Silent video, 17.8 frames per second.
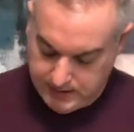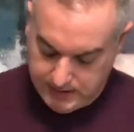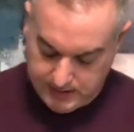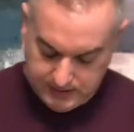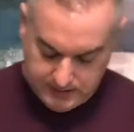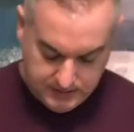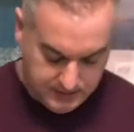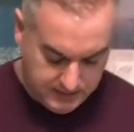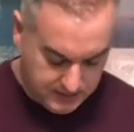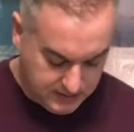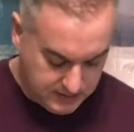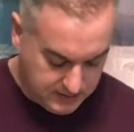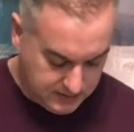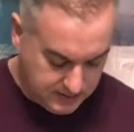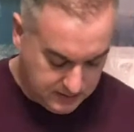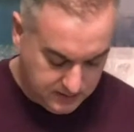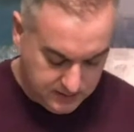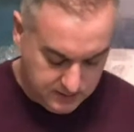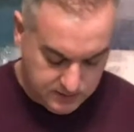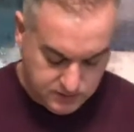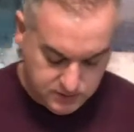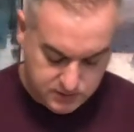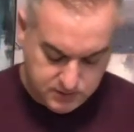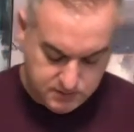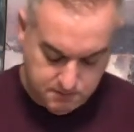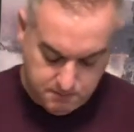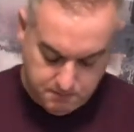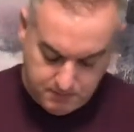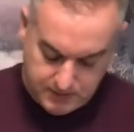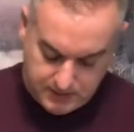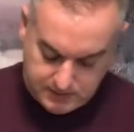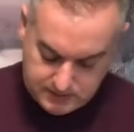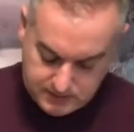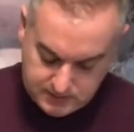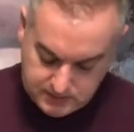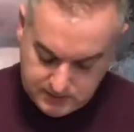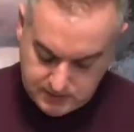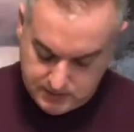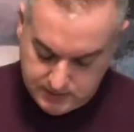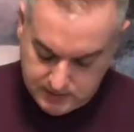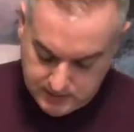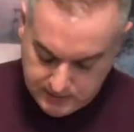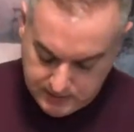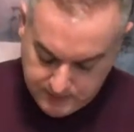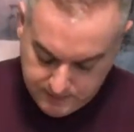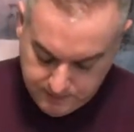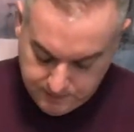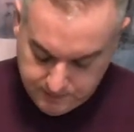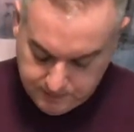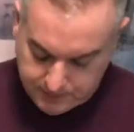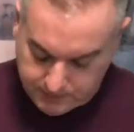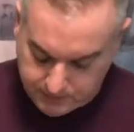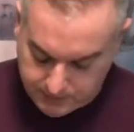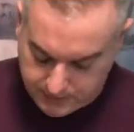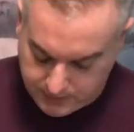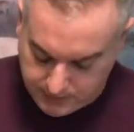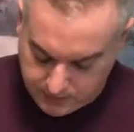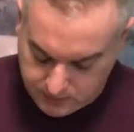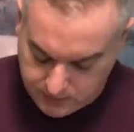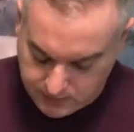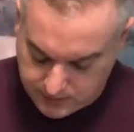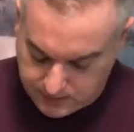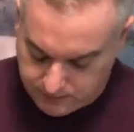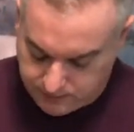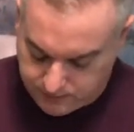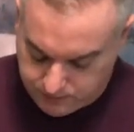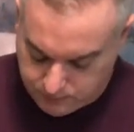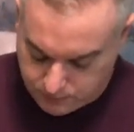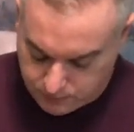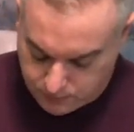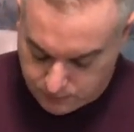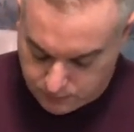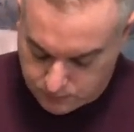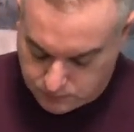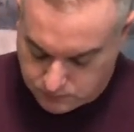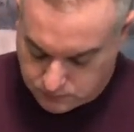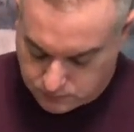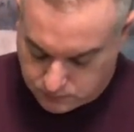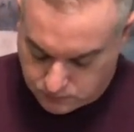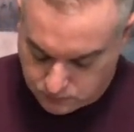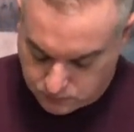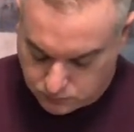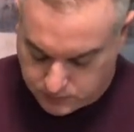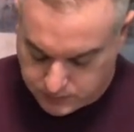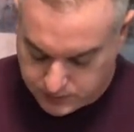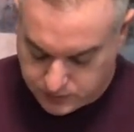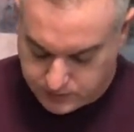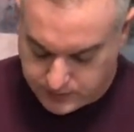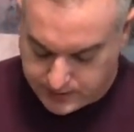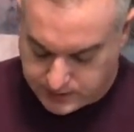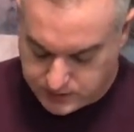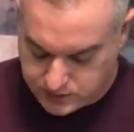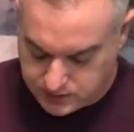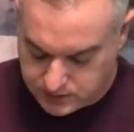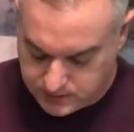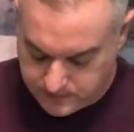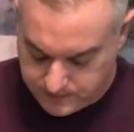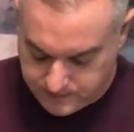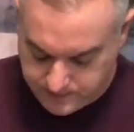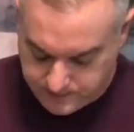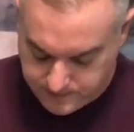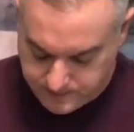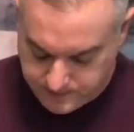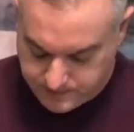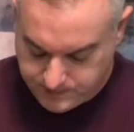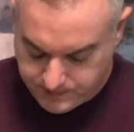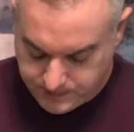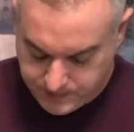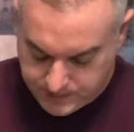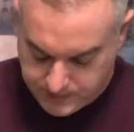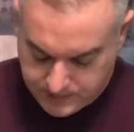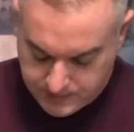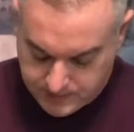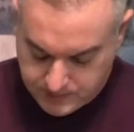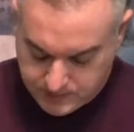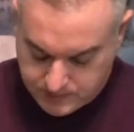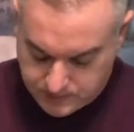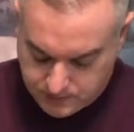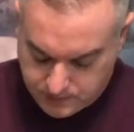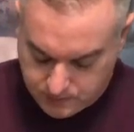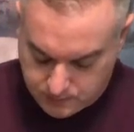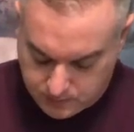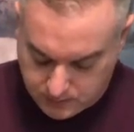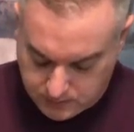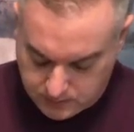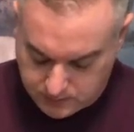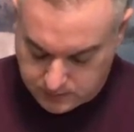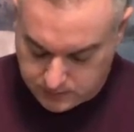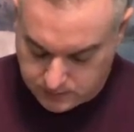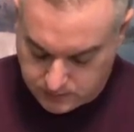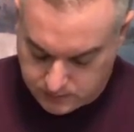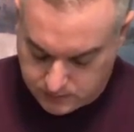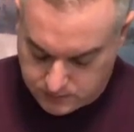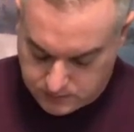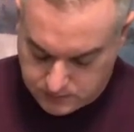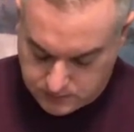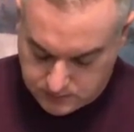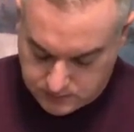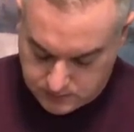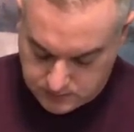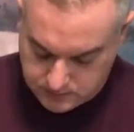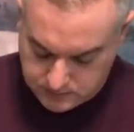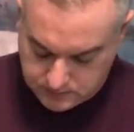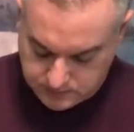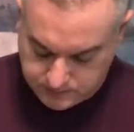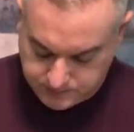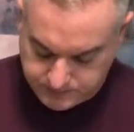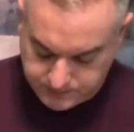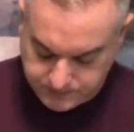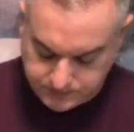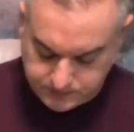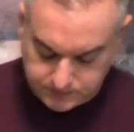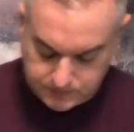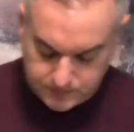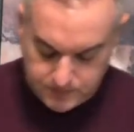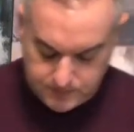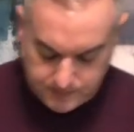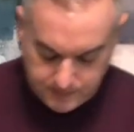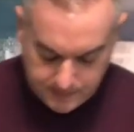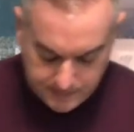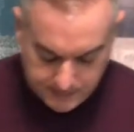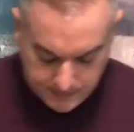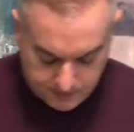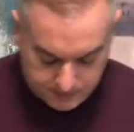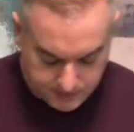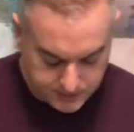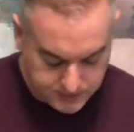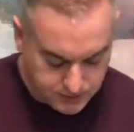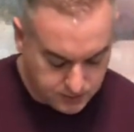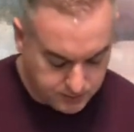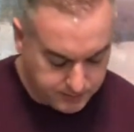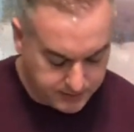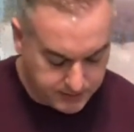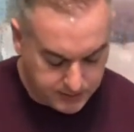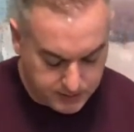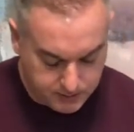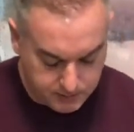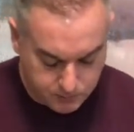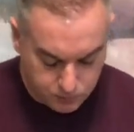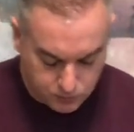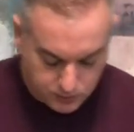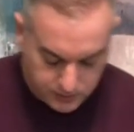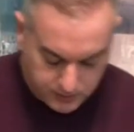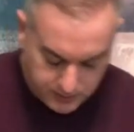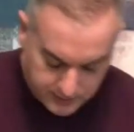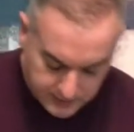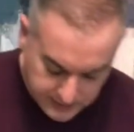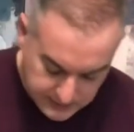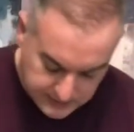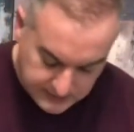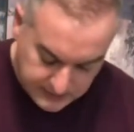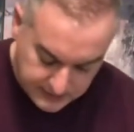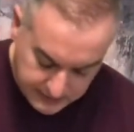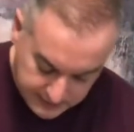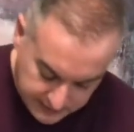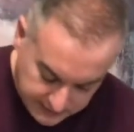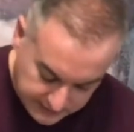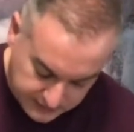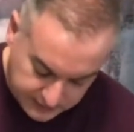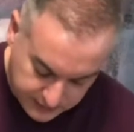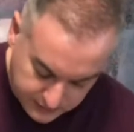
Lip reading: and then just mince by running your knife through one direction, through all of those. I'm gonna turn my cutting board and go